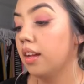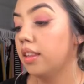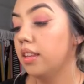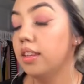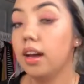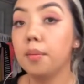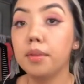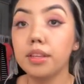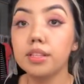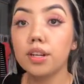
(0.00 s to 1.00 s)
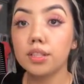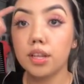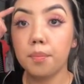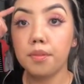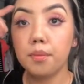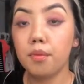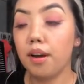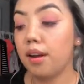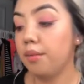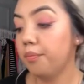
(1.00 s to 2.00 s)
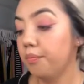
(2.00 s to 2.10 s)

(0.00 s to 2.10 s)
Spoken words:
the diamond that's on top of the brow.